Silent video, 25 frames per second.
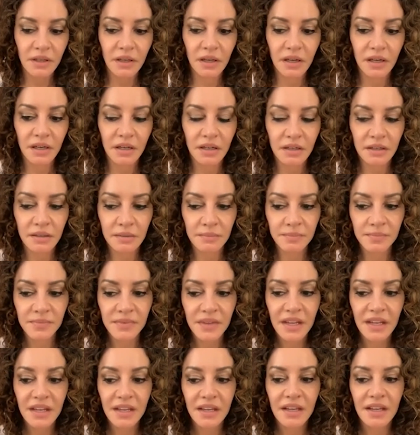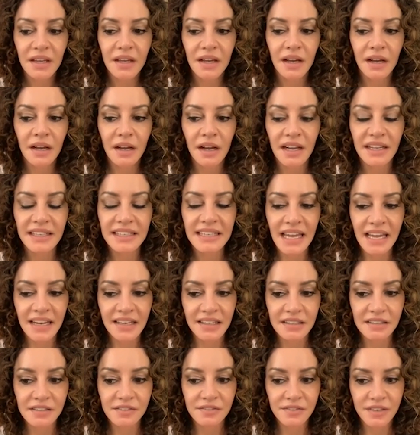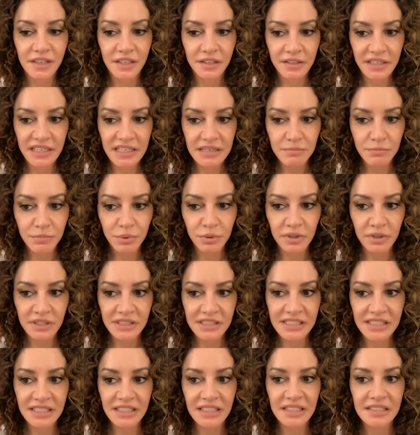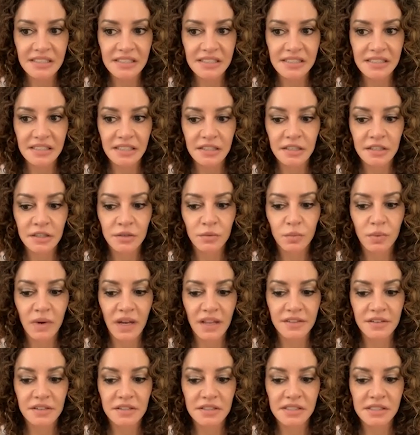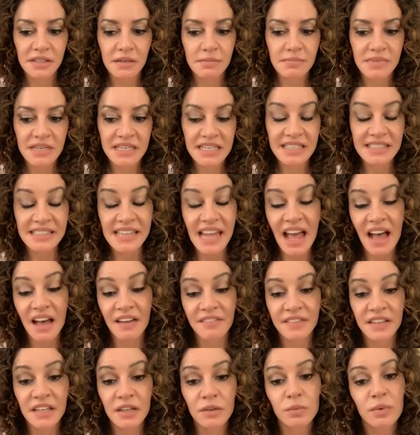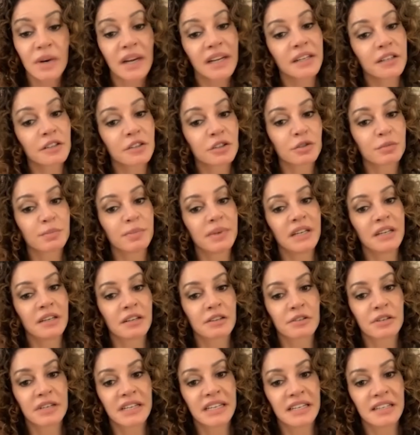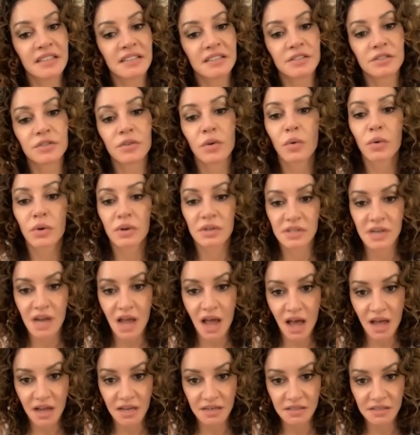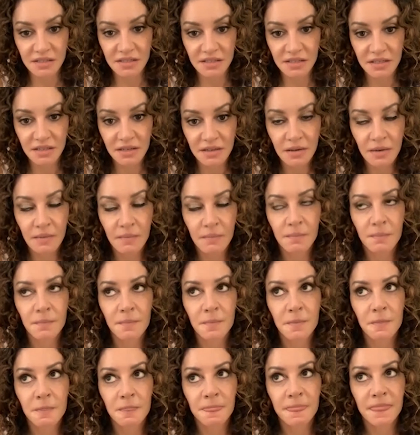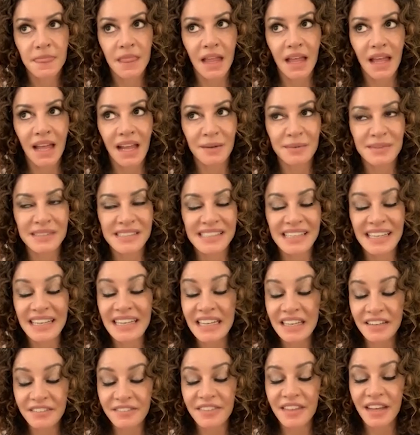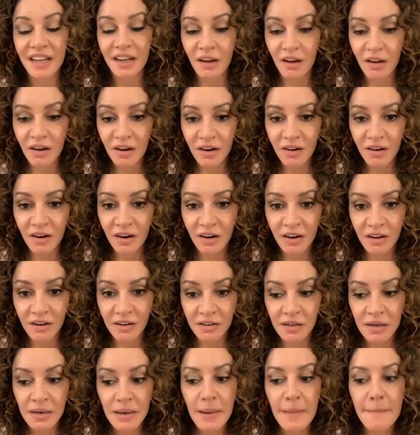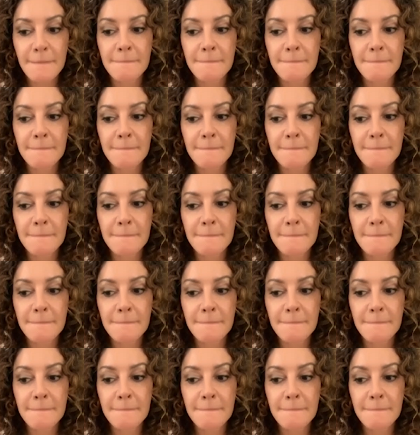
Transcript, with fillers: Um, again, it's very important to consider whether somebody is having regular periods or not. I would say if they are,